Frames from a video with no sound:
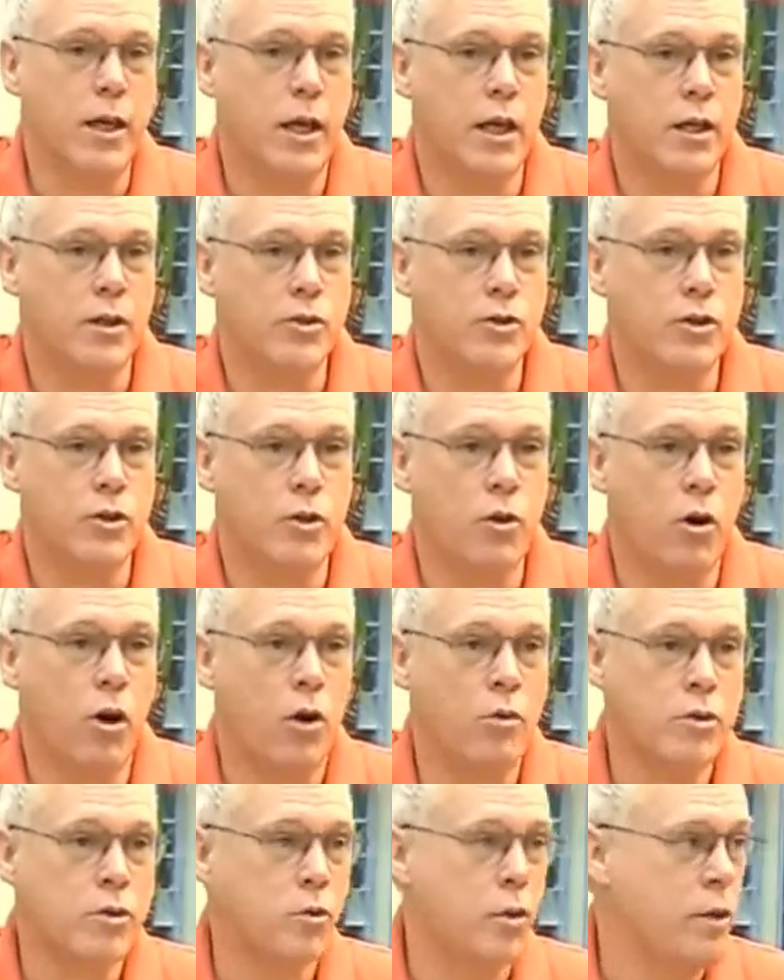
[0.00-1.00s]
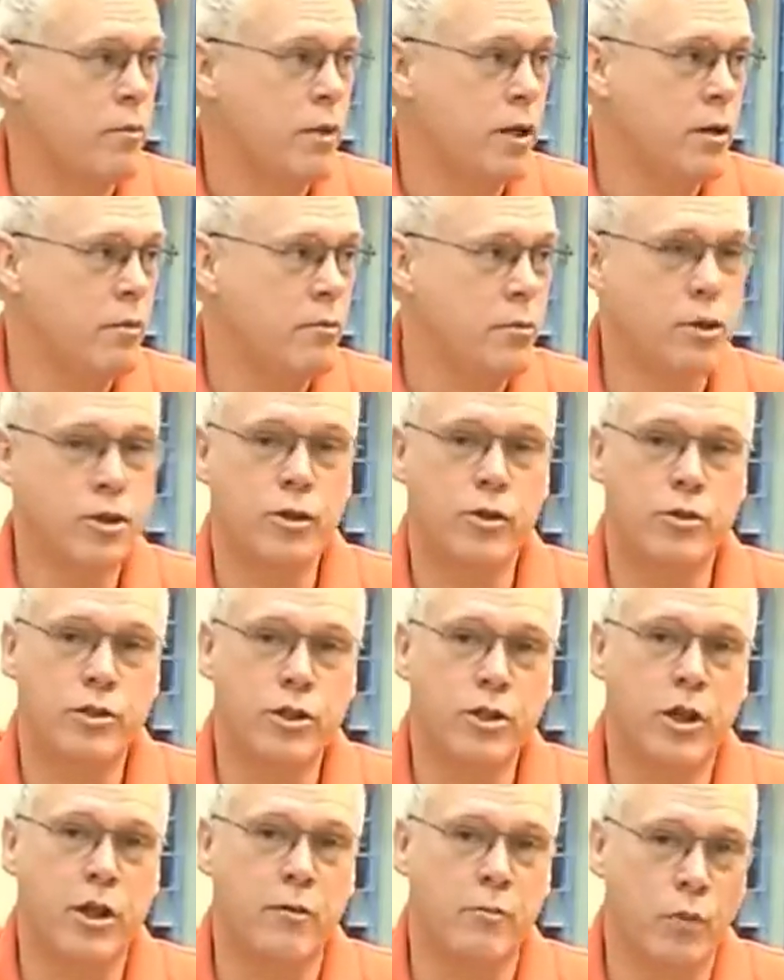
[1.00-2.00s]
and so you always want to be sure
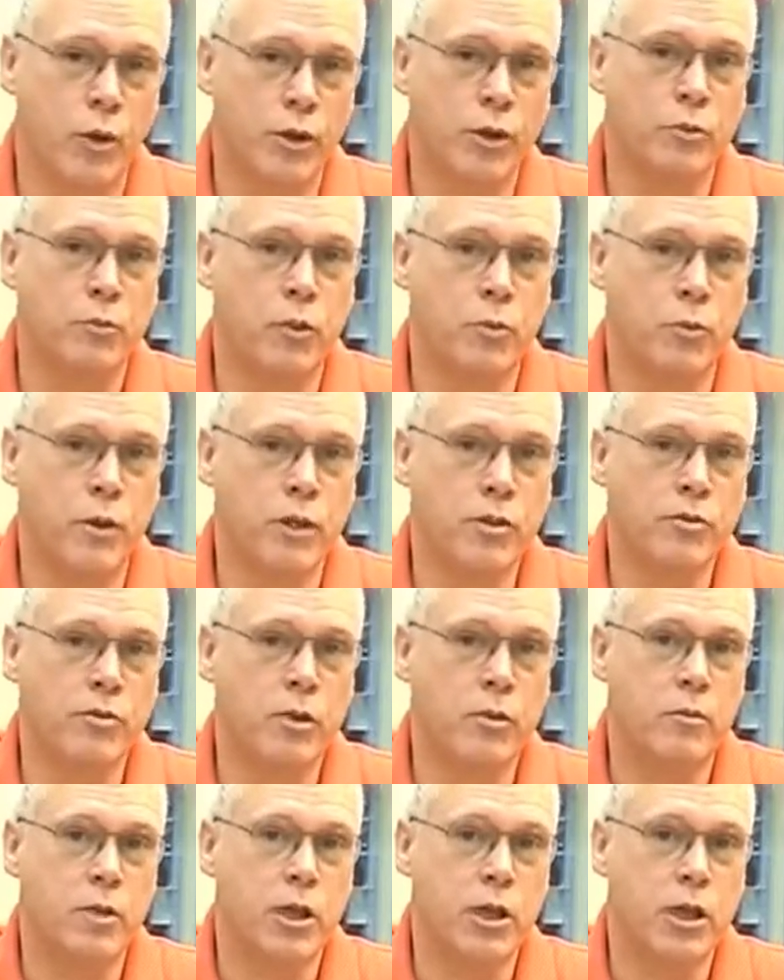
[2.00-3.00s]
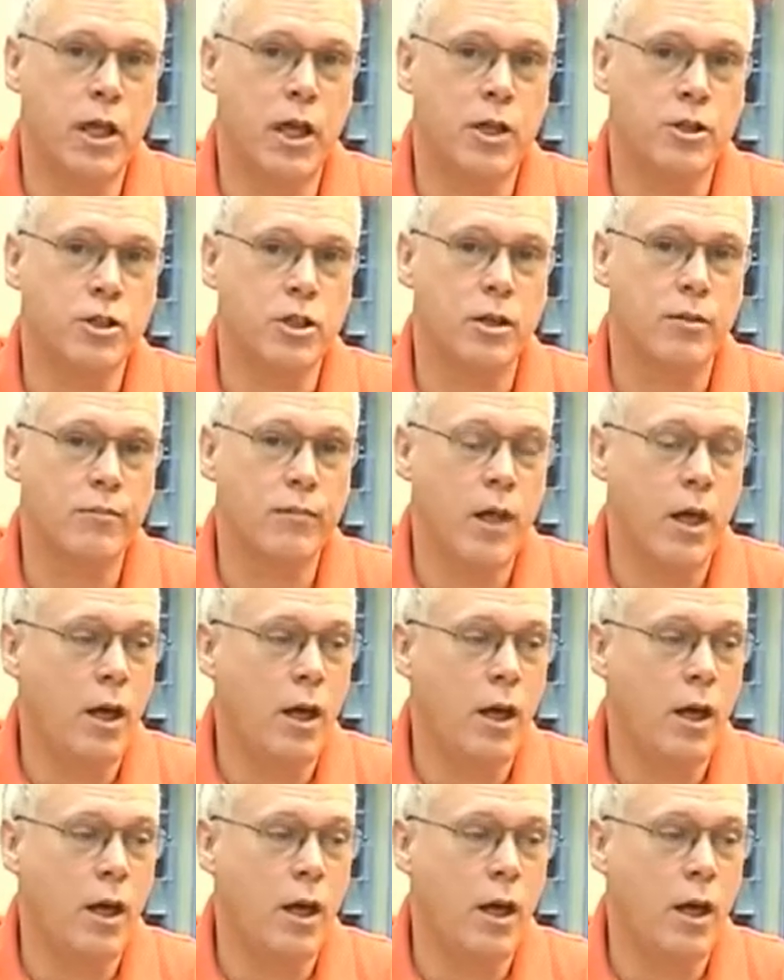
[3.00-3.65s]
that you have multiple means of communication.